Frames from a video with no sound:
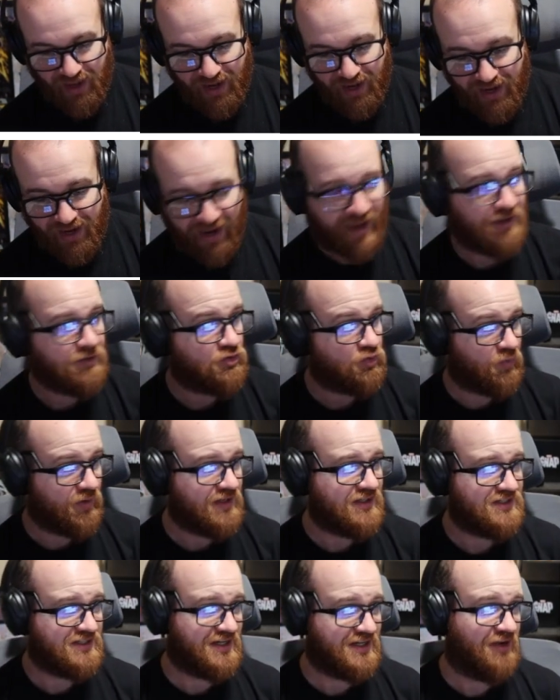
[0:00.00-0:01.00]
And
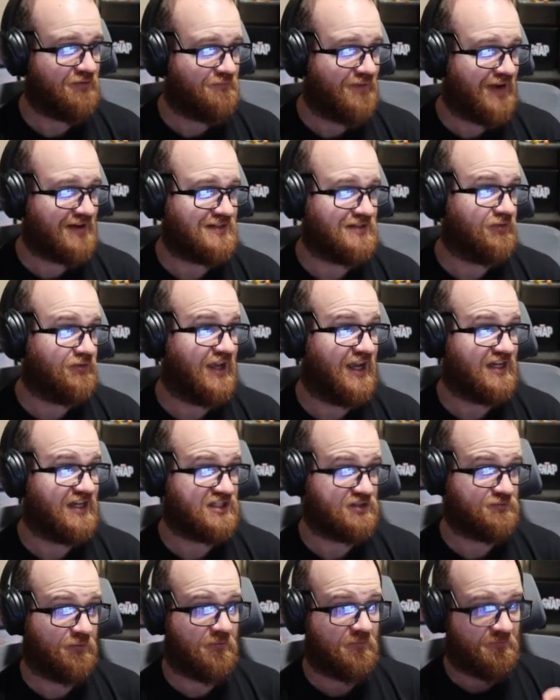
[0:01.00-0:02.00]
Weezing effectively
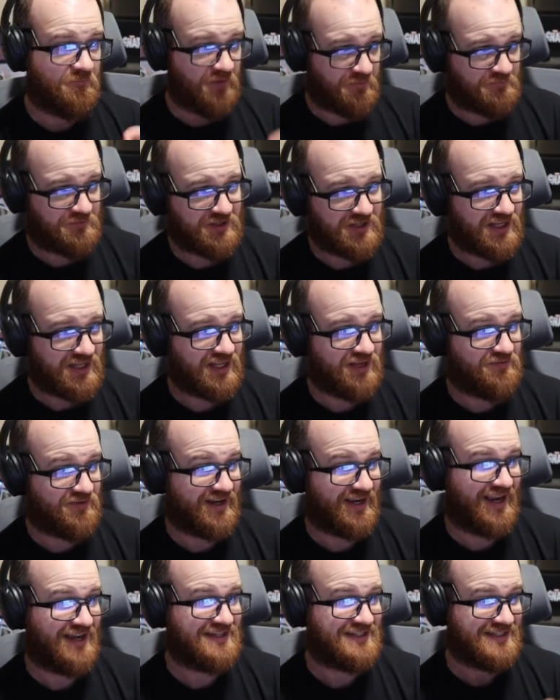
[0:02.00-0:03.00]
hits for 50 even
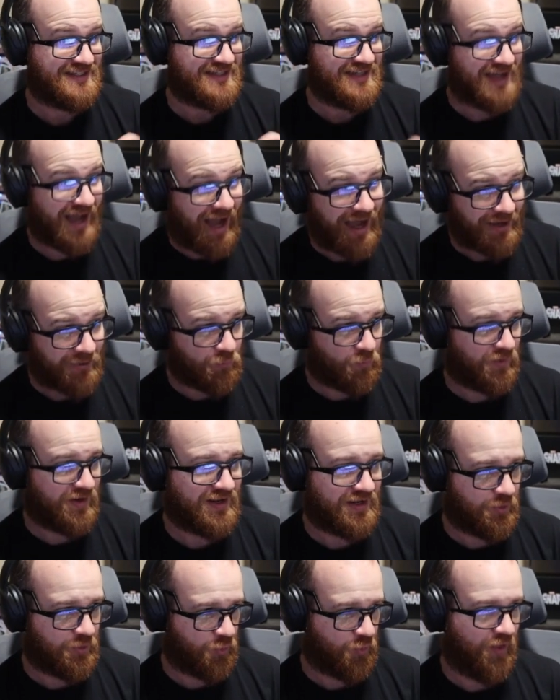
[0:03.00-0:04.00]
against
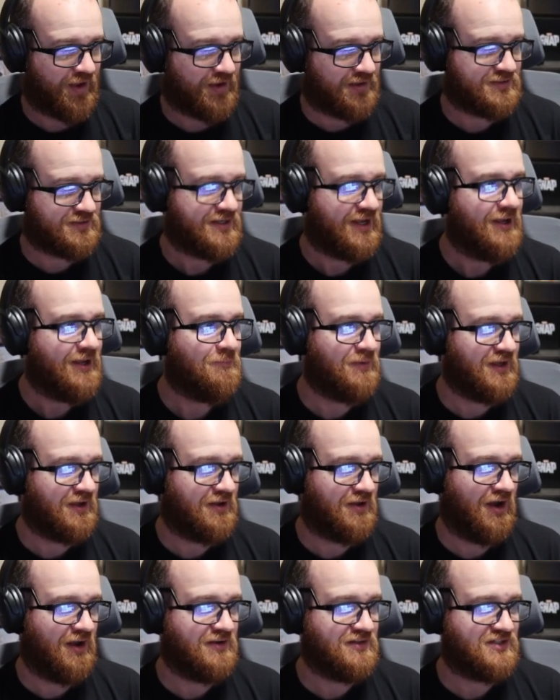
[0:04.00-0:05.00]
non-weak things
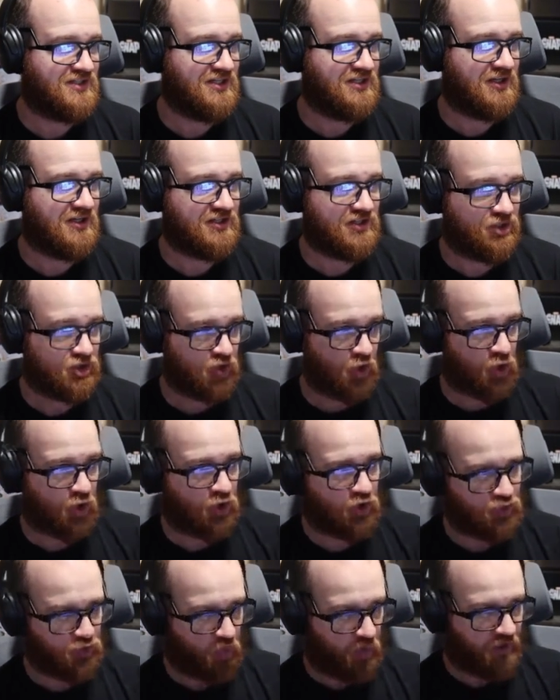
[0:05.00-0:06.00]
because he does
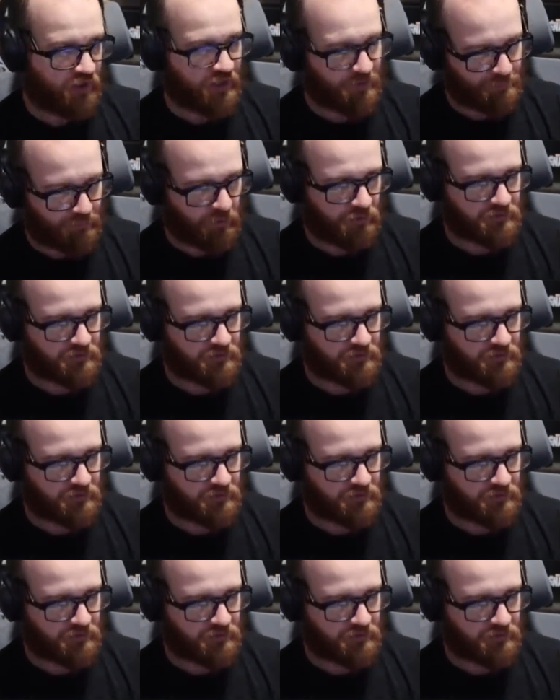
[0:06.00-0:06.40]
20 per